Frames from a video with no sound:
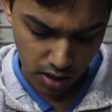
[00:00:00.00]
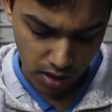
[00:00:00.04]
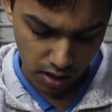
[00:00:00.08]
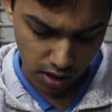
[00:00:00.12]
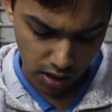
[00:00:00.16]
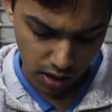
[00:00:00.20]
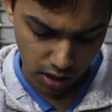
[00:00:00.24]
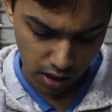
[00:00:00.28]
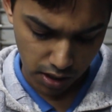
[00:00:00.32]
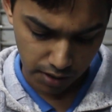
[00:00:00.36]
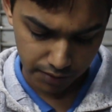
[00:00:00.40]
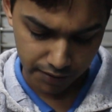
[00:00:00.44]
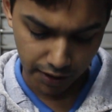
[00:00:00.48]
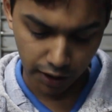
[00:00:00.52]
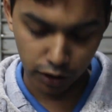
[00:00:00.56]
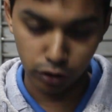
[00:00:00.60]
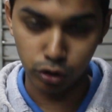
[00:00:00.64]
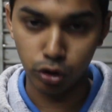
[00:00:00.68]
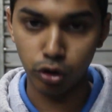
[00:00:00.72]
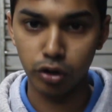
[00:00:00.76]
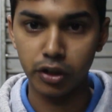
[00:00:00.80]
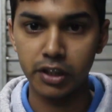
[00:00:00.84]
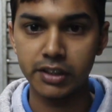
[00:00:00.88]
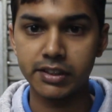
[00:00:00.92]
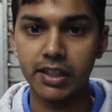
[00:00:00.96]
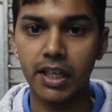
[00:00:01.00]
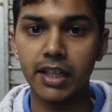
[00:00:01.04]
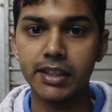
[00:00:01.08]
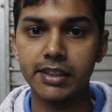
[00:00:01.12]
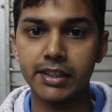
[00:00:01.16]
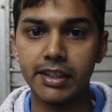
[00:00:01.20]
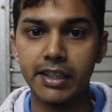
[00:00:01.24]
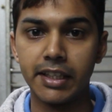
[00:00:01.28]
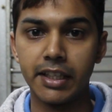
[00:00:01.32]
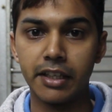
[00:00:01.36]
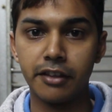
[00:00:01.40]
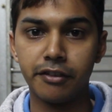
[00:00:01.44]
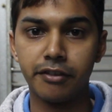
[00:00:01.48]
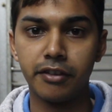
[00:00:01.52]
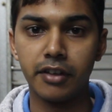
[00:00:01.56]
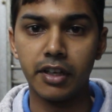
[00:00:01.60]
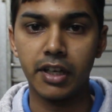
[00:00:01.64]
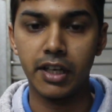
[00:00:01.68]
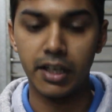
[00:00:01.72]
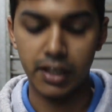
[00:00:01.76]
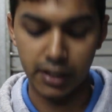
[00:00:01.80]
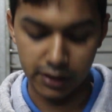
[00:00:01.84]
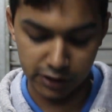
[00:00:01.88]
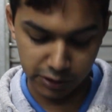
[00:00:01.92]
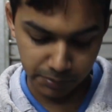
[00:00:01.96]
That could result in
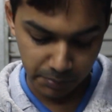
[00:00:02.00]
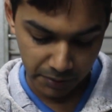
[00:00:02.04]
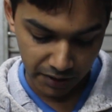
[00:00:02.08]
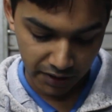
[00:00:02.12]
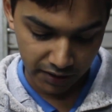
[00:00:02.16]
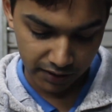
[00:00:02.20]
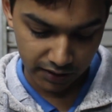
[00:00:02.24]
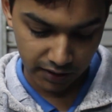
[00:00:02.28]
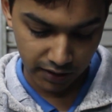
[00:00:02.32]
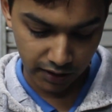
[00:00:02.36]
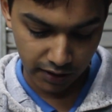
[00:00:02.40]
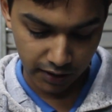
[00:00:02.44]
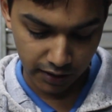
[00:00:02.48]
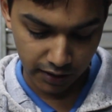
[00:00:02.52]
a speeding